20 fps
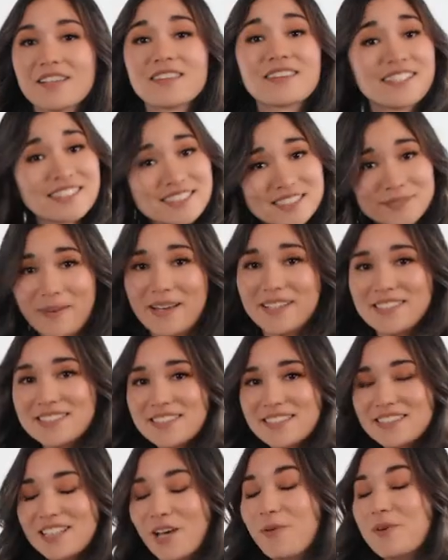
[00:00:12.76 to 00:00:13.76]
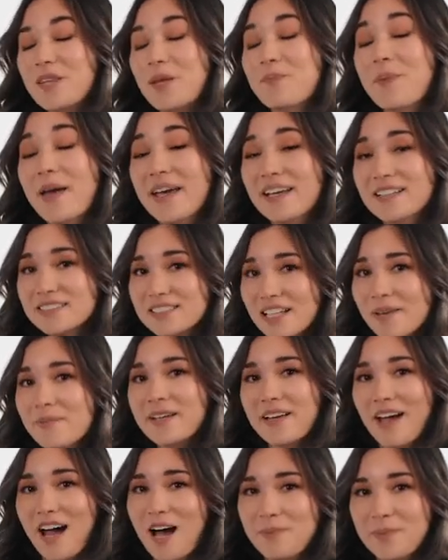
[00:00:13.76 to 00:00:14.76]
This meant that when the
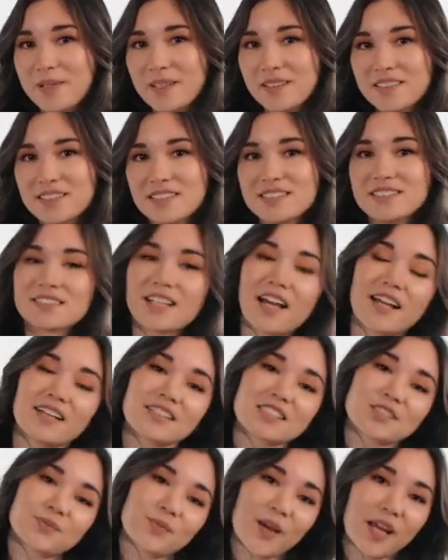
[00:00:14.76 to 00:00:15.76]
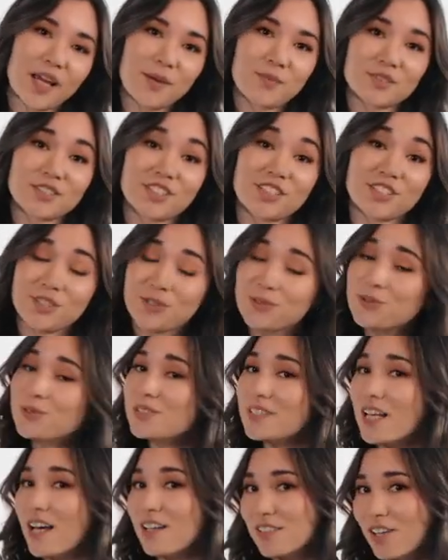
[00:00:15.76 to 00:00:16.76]
pandemic happened, scientists were able to
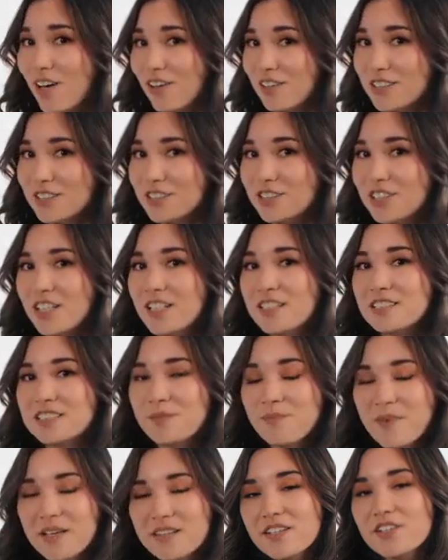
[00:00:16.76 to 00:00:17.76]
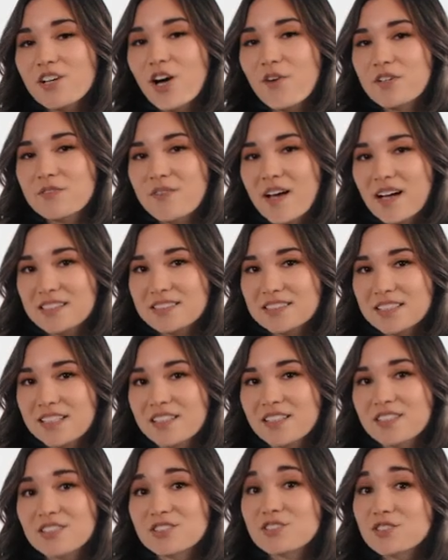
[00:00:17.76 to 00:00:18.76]
use that knowledge to make the COVID
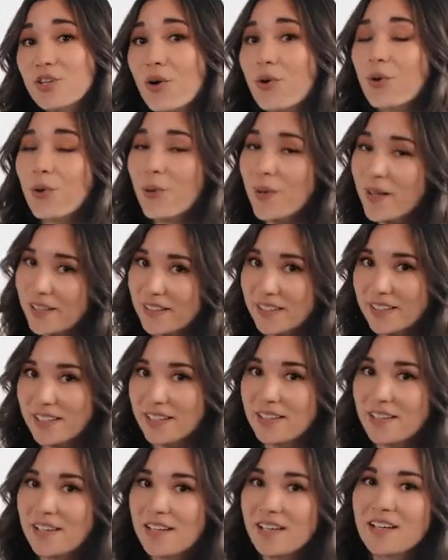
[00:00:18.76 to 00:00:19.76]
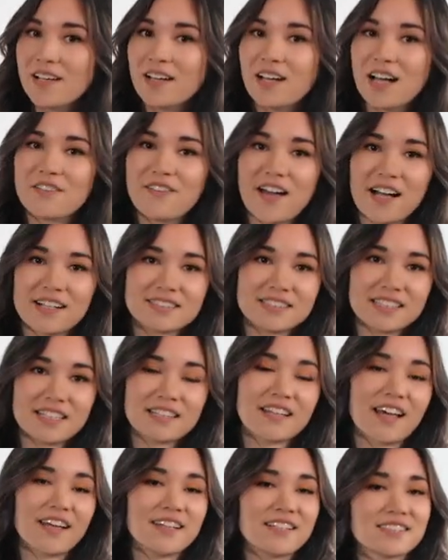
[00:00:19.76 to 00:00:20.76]
vaccine so quickly, a
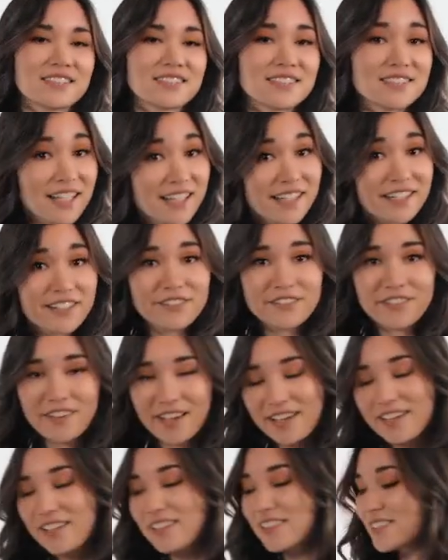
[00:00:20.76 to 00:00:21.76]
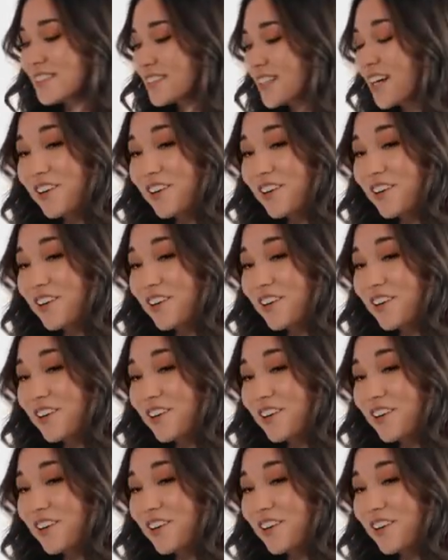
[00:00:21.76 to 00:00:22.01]
vaccine that is safe and